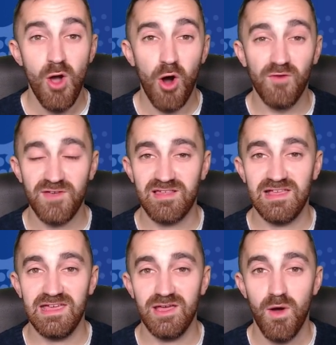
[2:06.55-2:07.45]

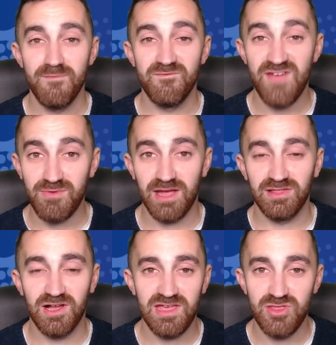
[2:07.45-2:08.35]
Obviously, very
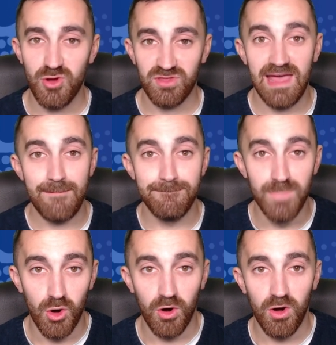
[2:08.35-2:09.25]
unlucky not to get
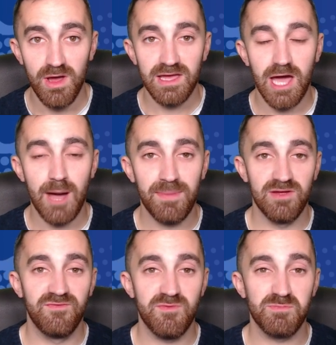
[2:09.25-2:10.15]
more. Couple
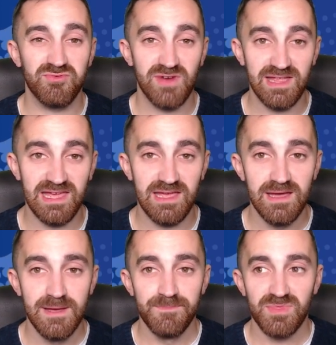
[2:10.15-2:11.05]
of pretty
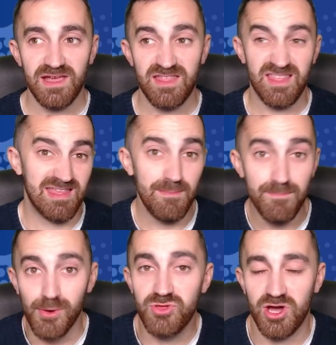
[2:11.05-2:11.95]

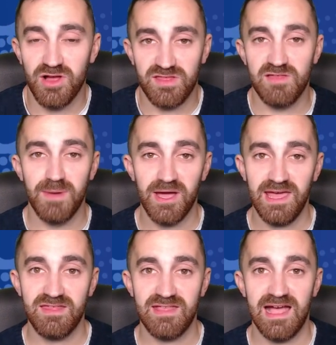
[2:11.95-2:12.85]
simple chances by
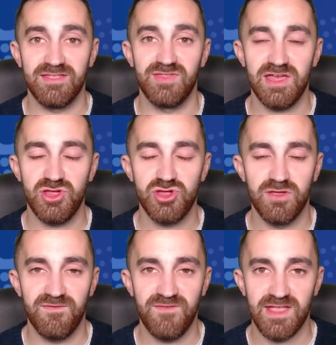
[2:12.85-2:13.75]
his standard that he should
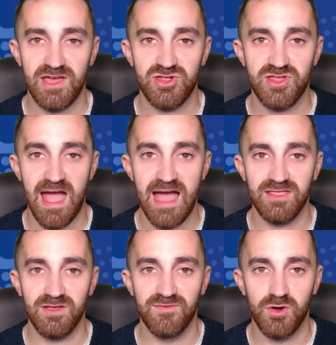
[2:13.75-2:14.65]
have finished,
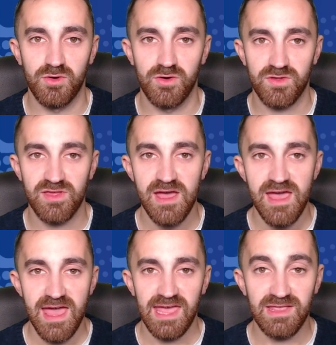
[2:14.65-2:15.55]
and of course
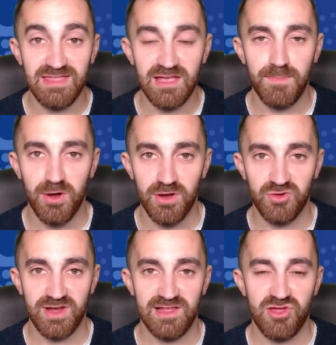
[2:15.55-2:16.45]
he did put
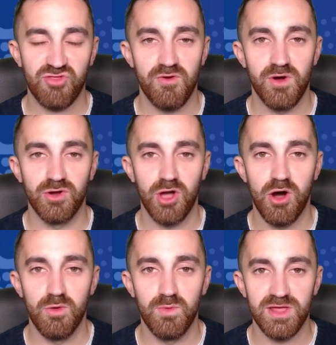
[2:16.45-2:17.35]
Grealish through on
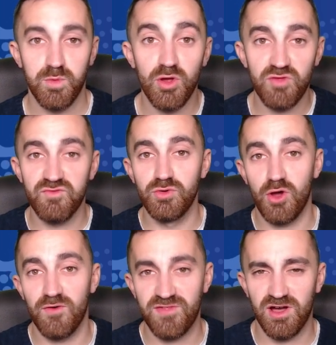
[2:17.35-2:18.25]
goal, which was ruled
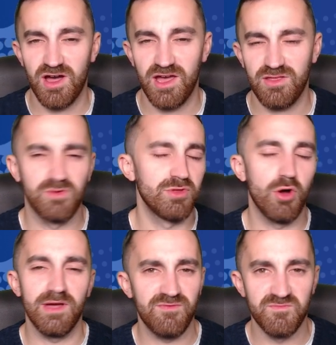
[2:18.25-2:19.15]
offside, or
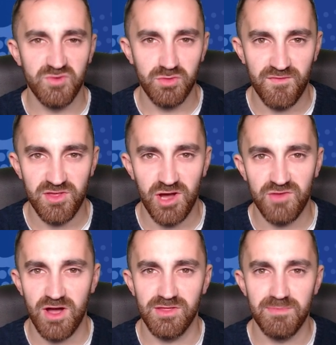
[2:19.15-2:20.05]
not even ruled offside
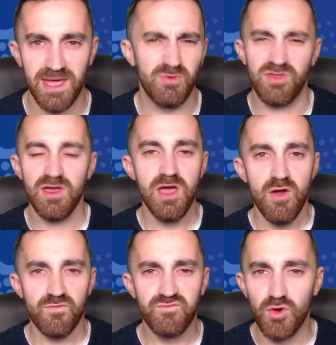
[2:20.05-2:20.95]
rather, but it was
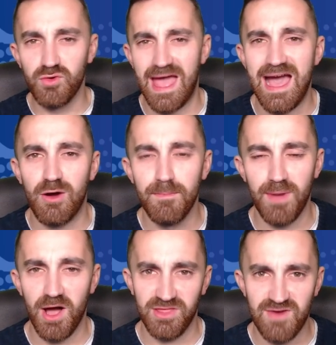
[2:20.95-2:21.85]
ruled out
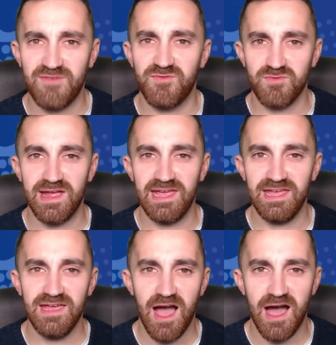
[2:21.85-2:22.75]
by the
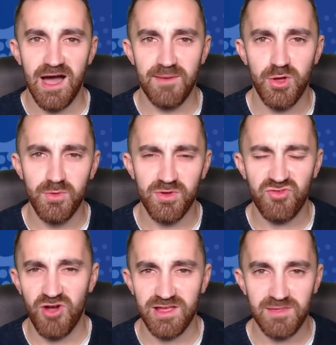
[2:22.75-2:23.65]
referee, who was
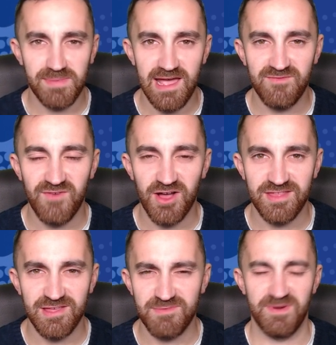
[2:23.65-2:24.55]
trying to play
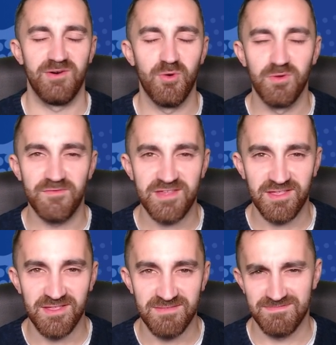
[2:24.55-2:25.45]
advantage but all of a
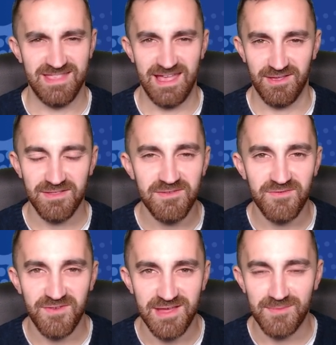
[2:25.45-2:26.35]
sudden didn't
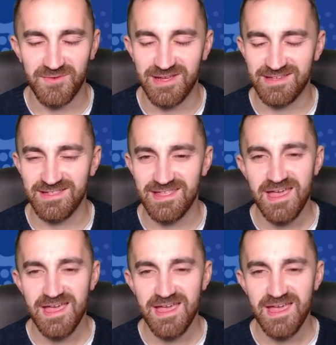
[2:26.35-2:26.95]
for some reason.